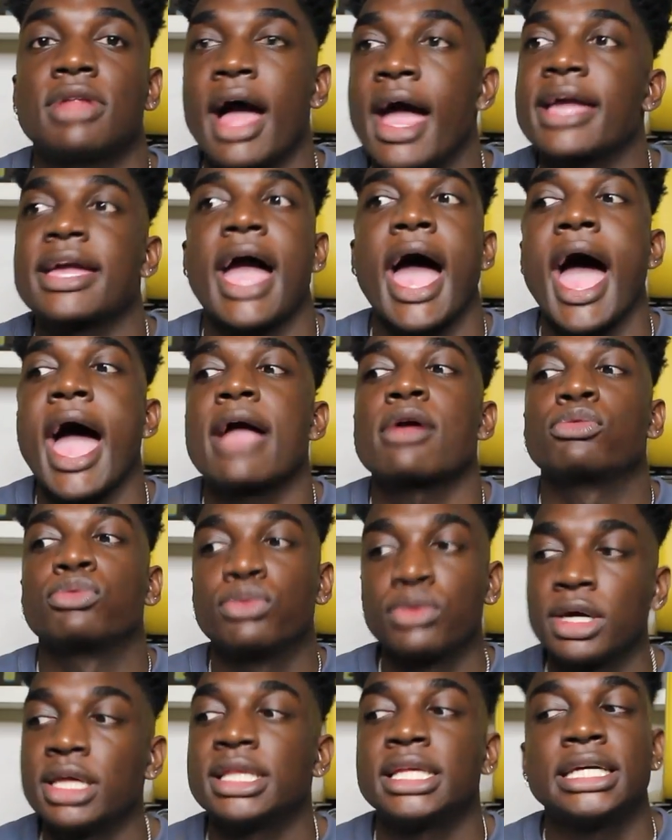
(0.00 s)
Like, I
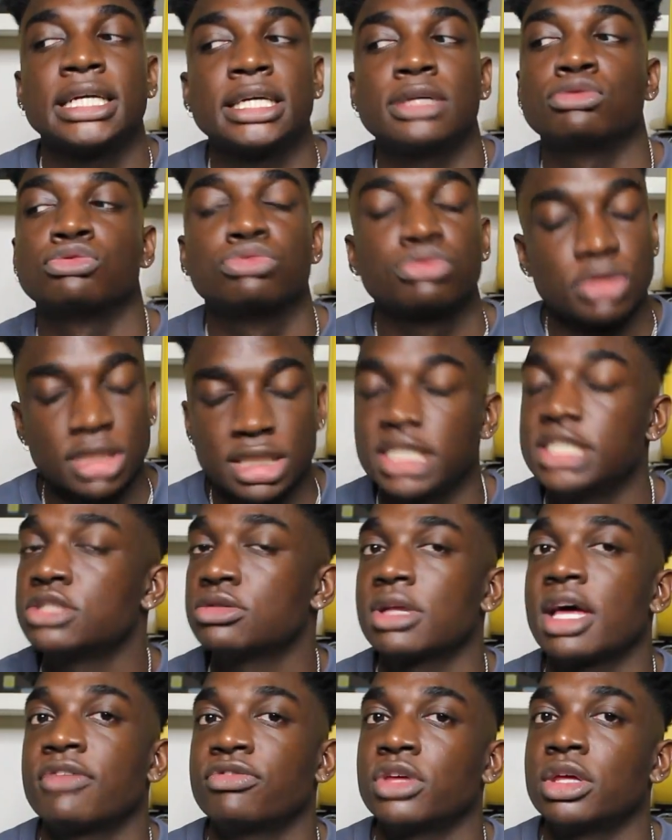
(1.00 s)
really, really
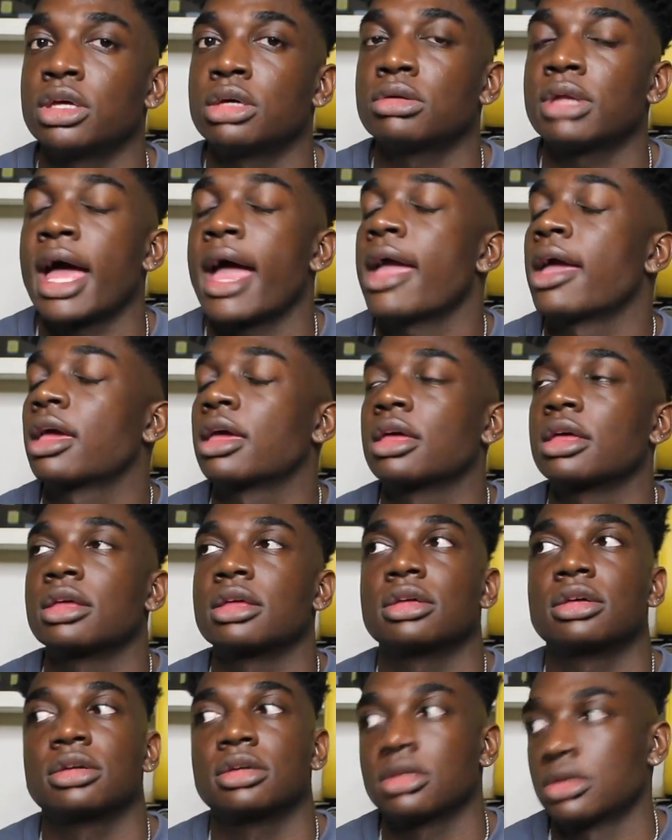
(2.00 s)
do love you. Like,
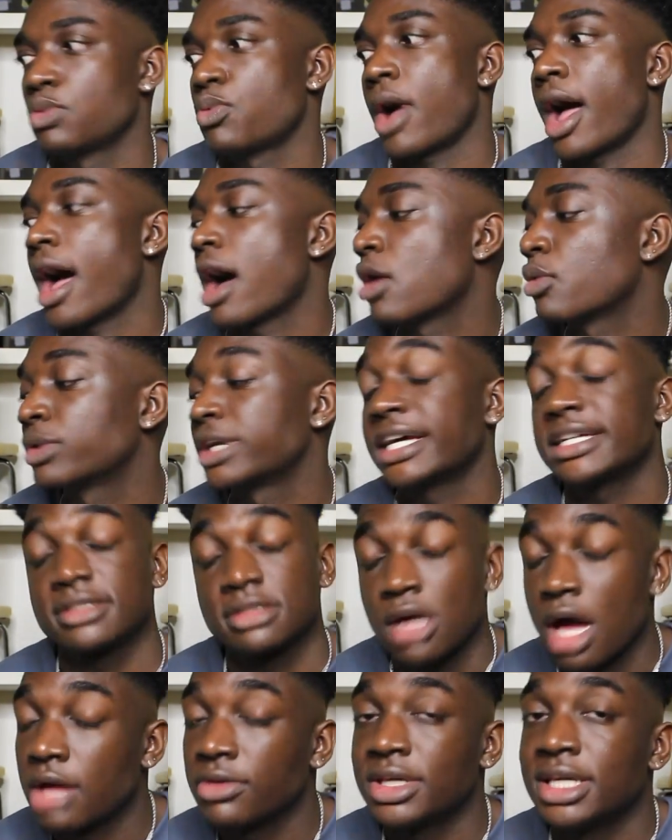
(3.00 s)
wow, when I
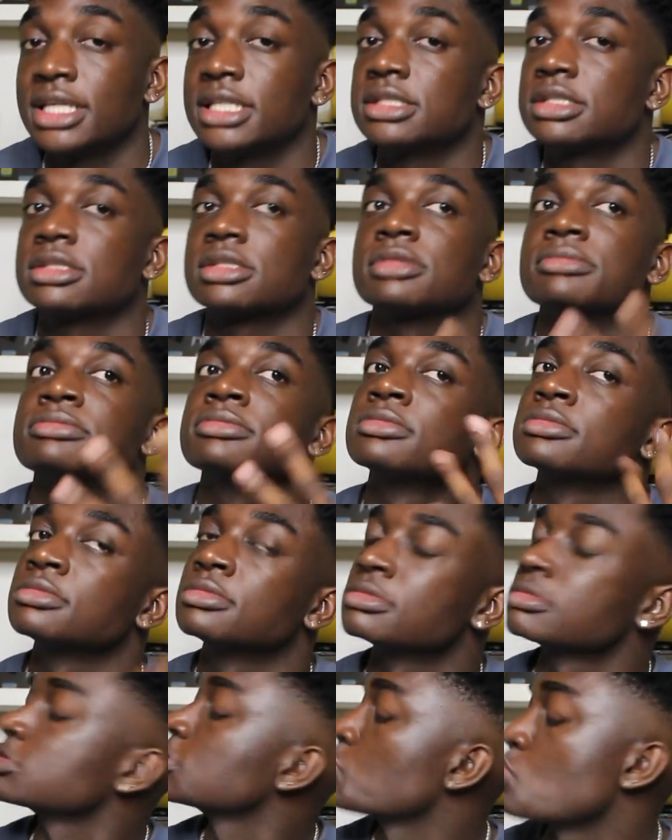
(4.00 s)
saw this,
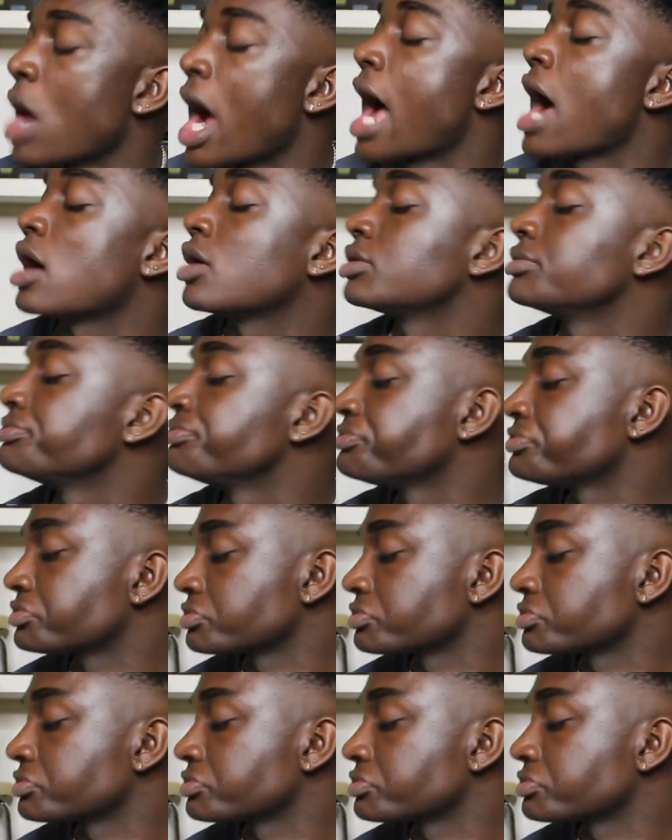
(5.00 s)
wow.